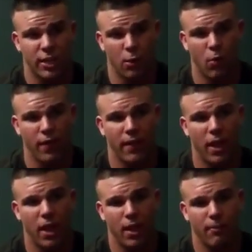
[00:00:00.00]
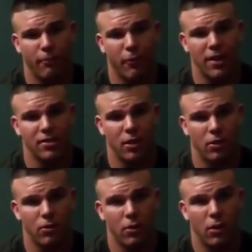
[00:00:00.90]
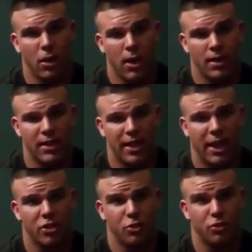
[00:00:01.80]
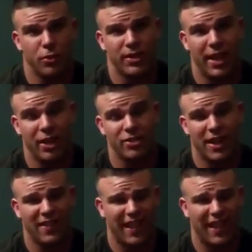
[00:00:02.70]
He won the Fresno teenagers. There was 3 teenagers. At